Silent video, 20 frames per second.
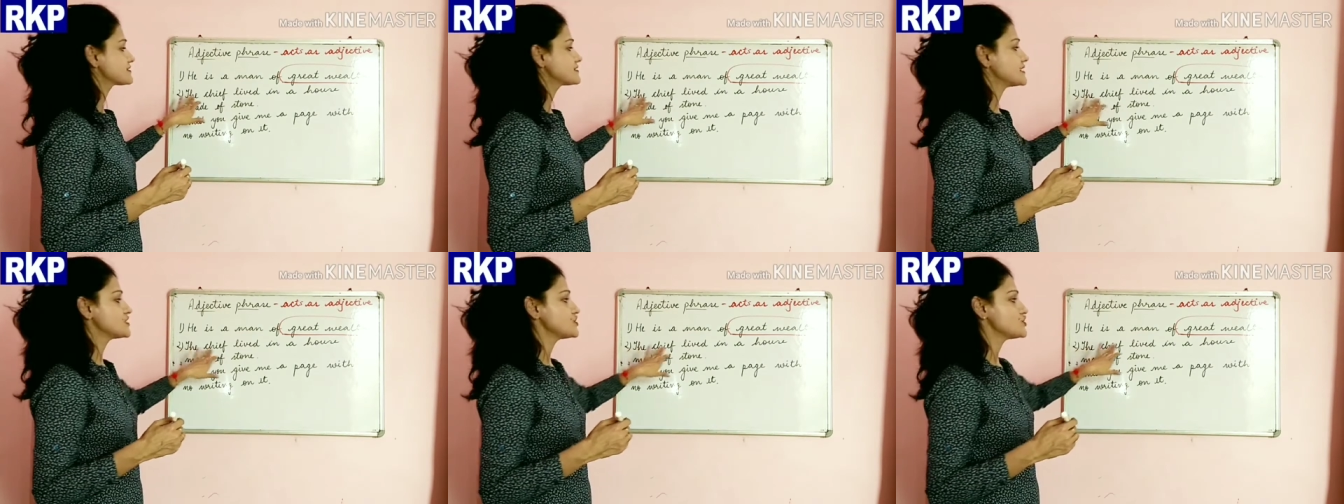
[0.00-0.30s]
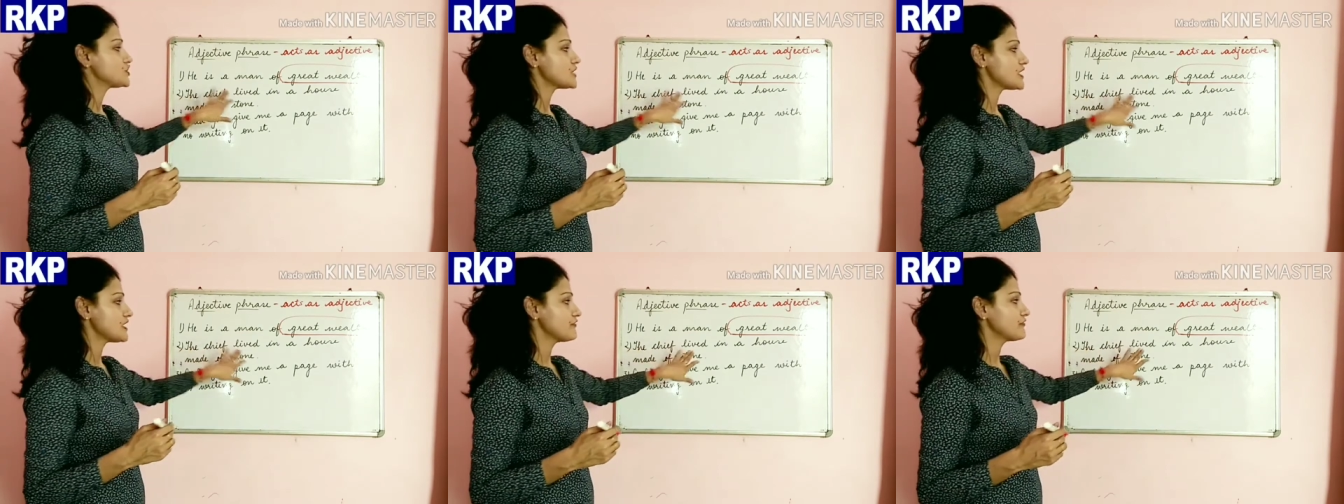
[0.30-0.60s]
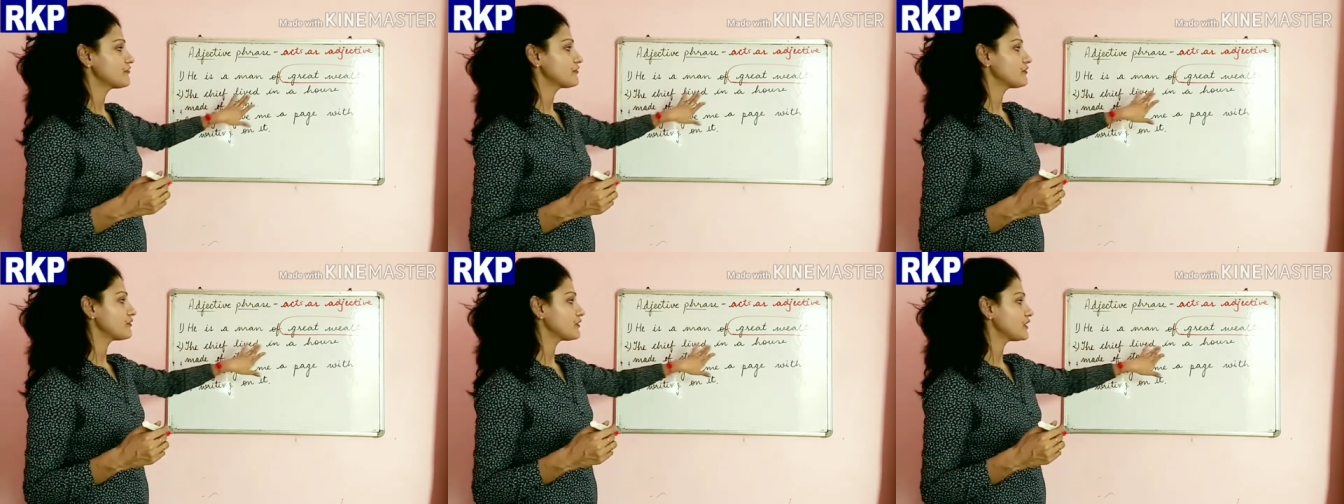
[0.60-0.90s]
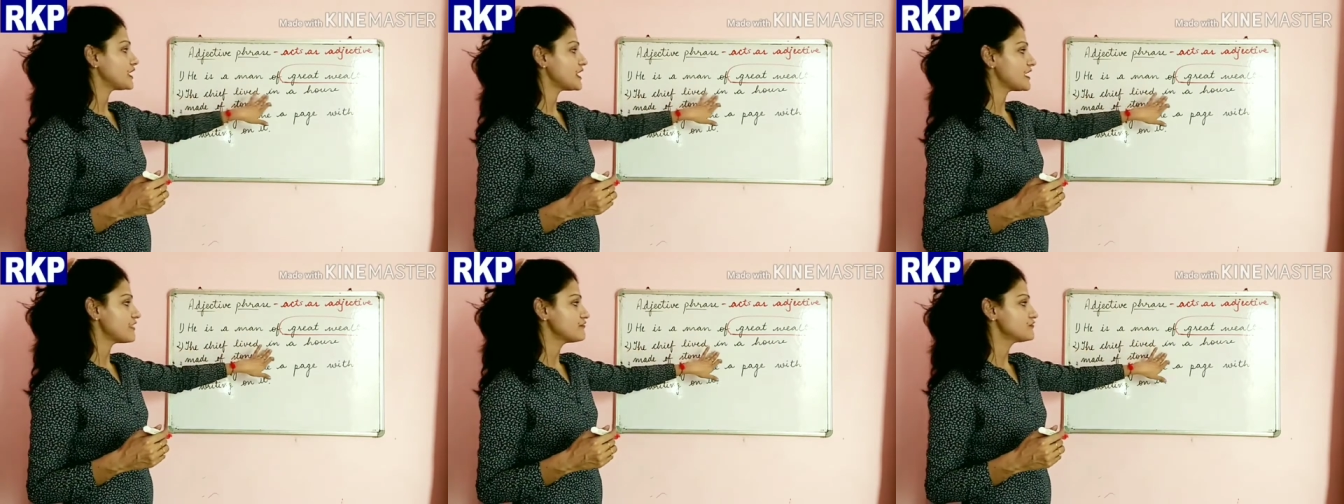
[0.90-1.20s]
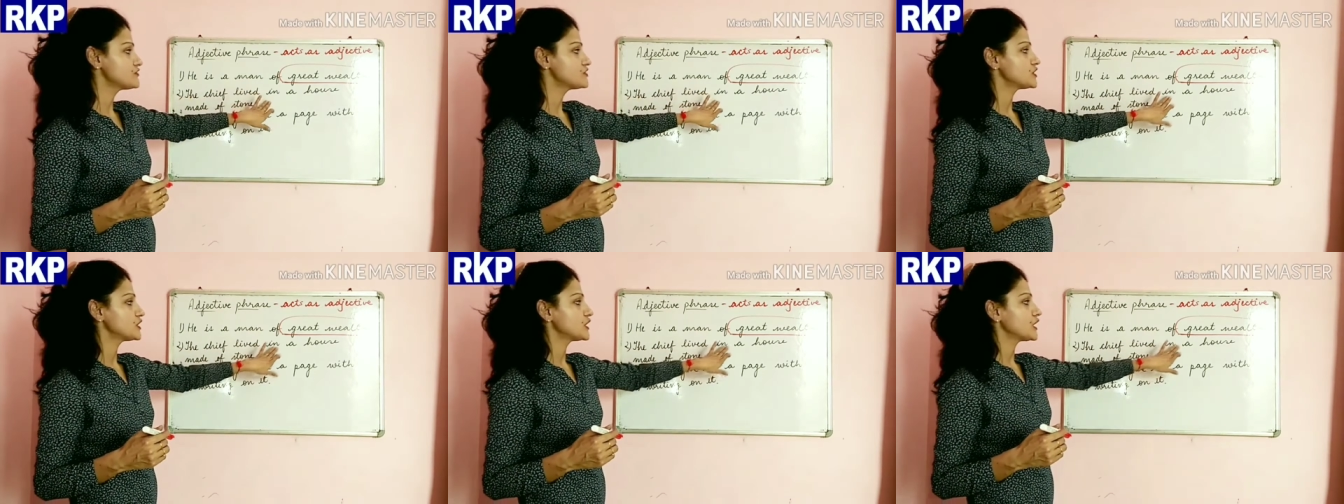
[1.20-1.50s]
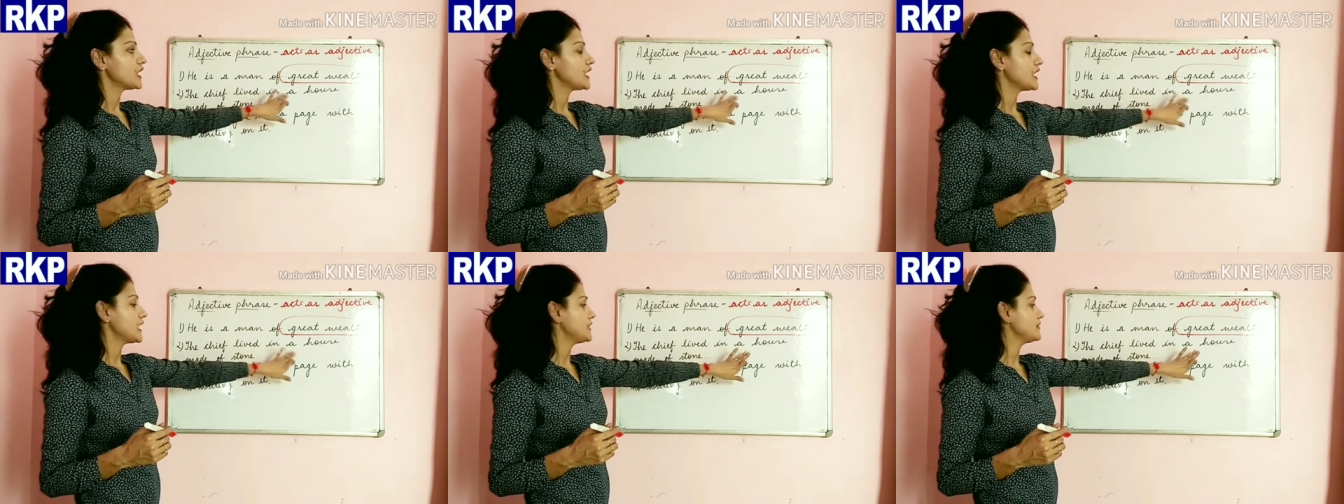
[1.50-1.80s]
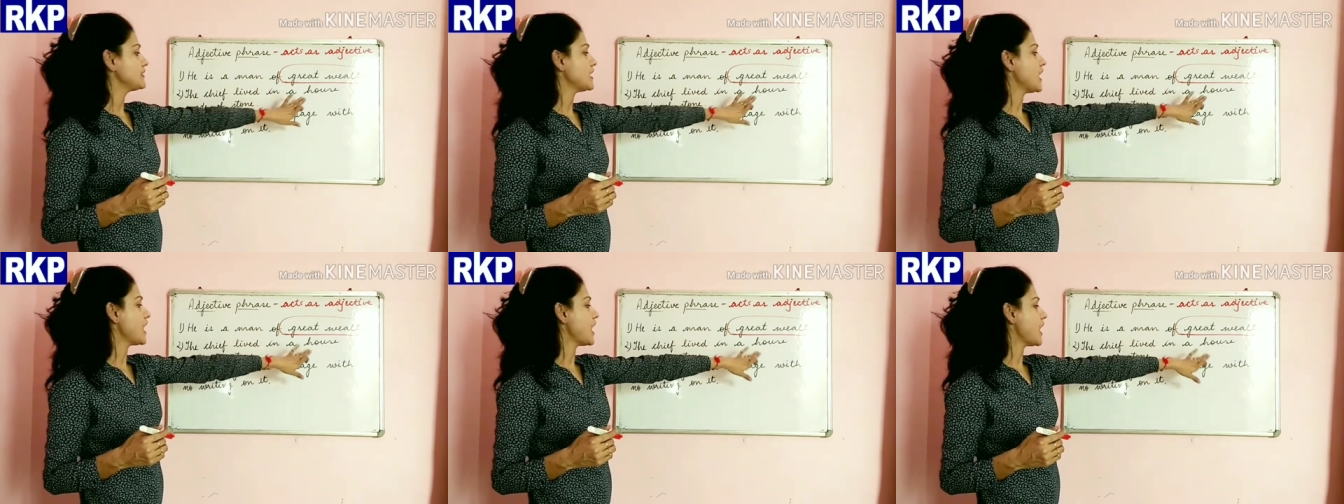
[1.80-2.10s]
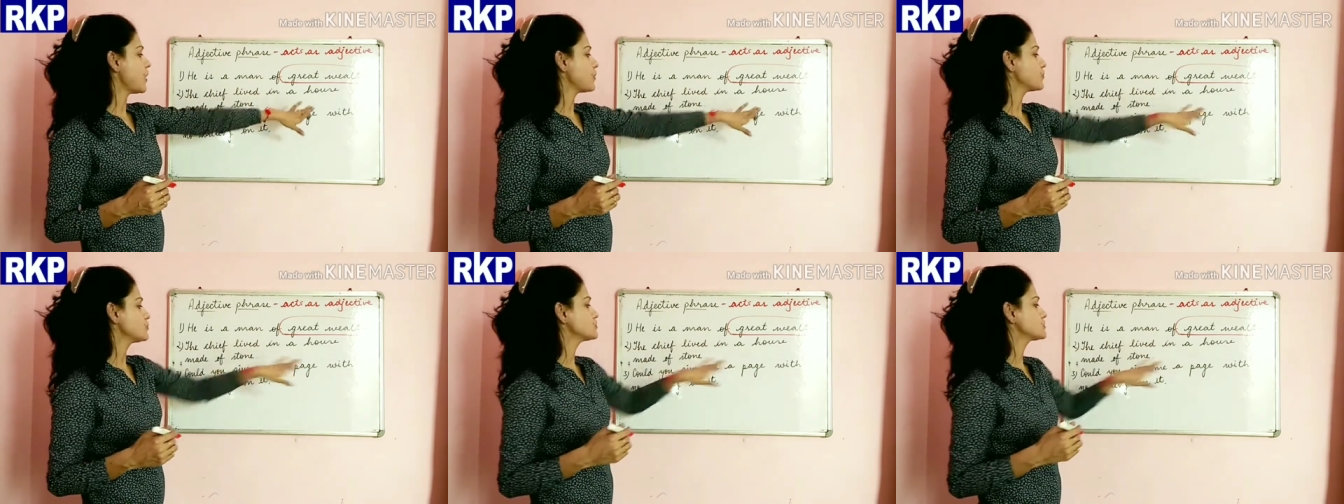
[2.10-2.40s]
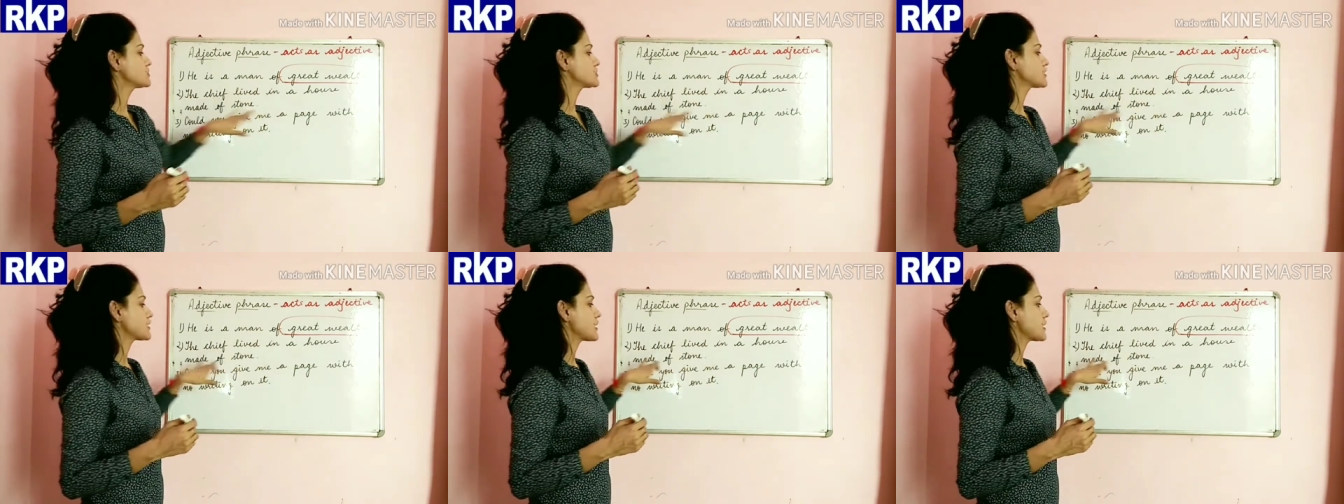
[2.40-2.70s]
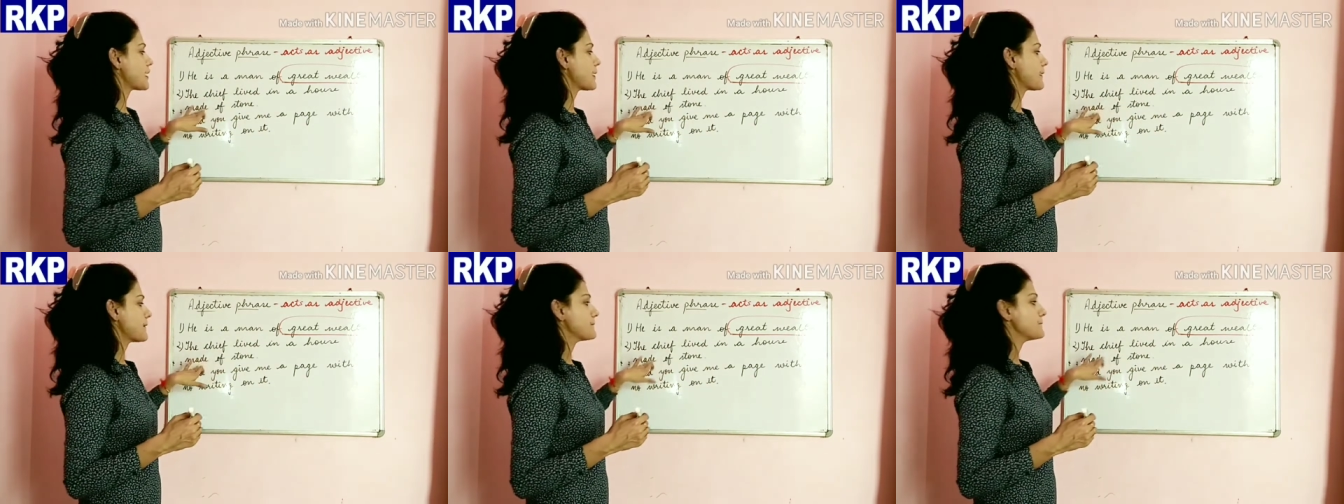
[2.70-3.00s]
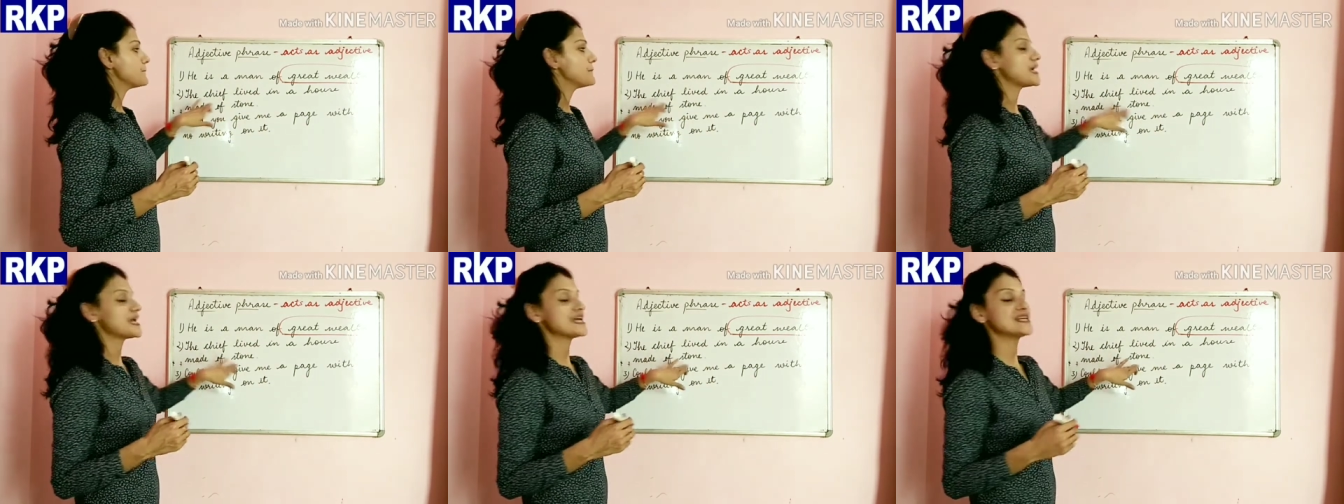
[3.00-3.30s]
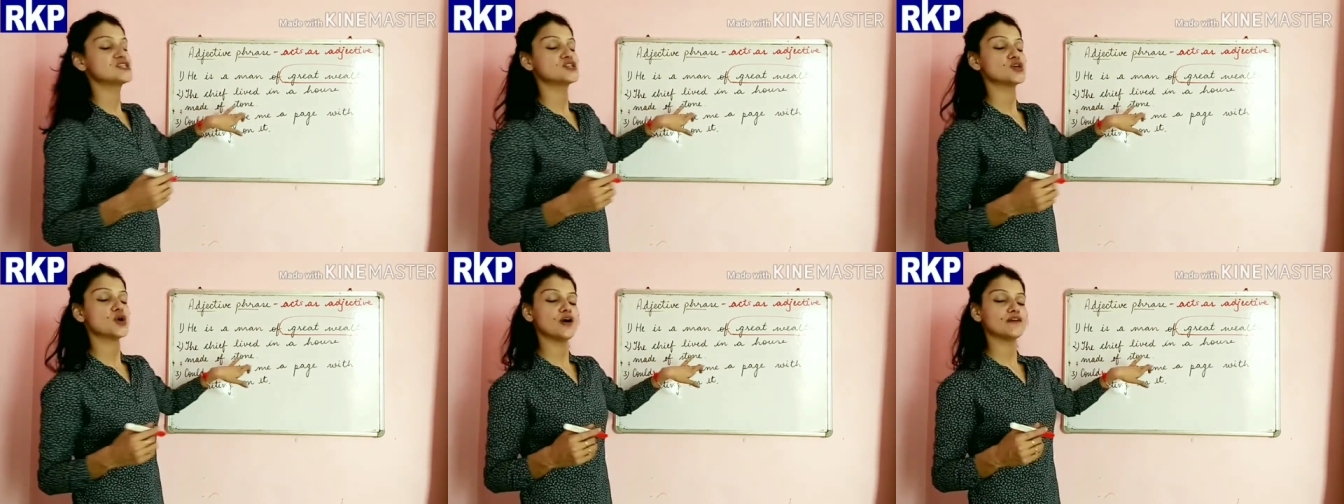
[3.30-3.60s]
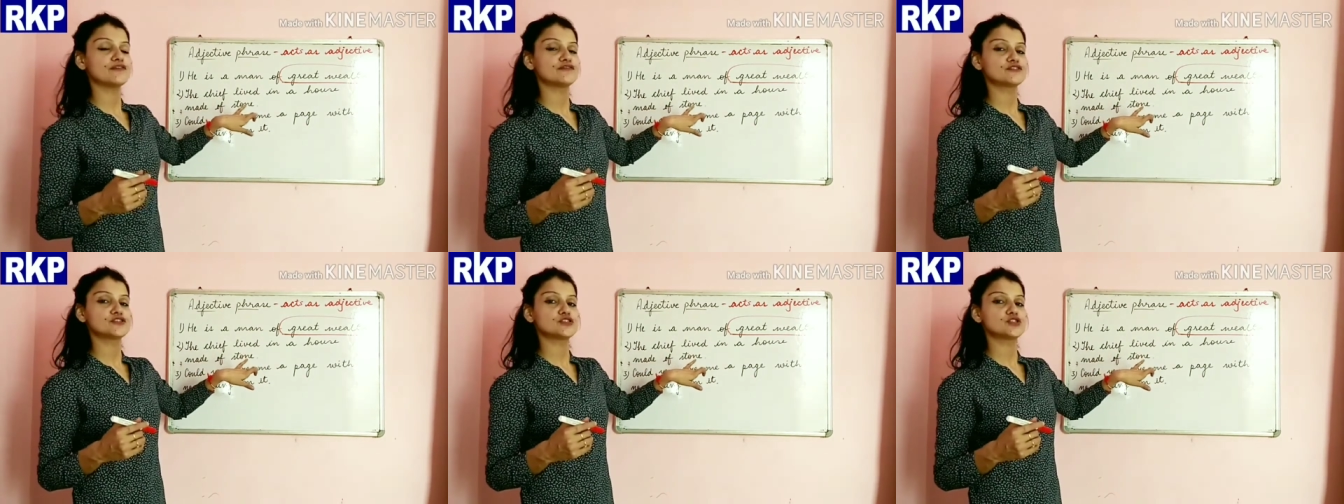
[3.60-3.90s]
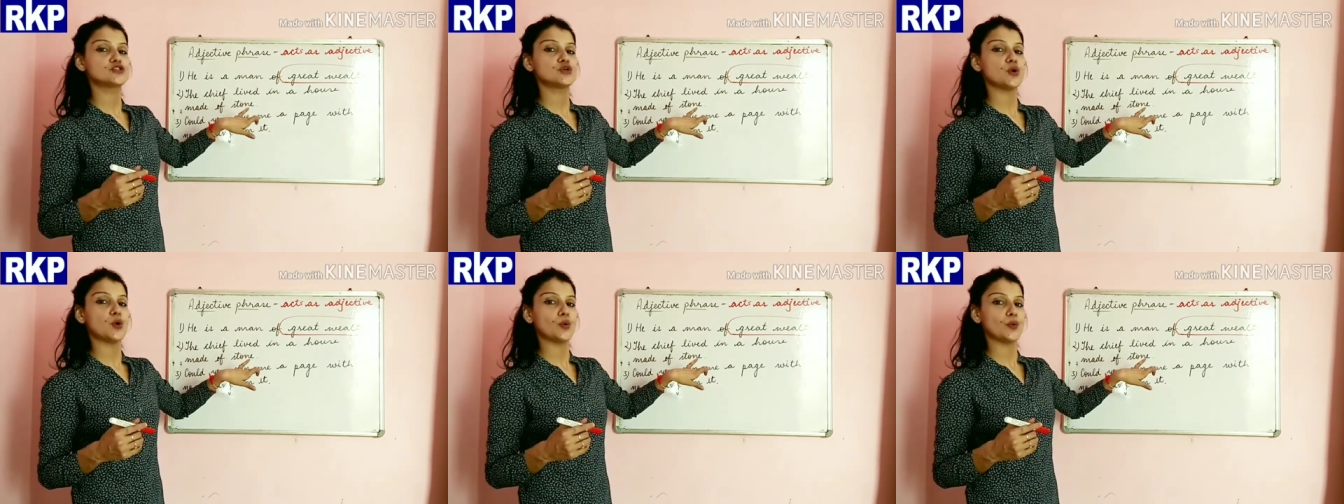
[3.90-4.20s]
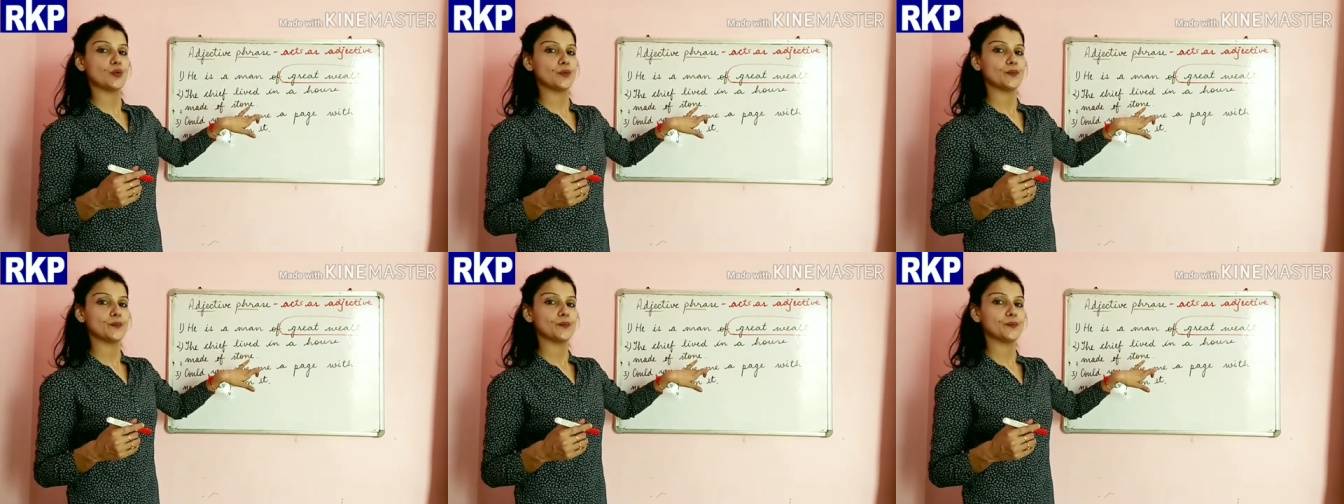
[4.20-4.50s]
the chief lived in a house made of stone.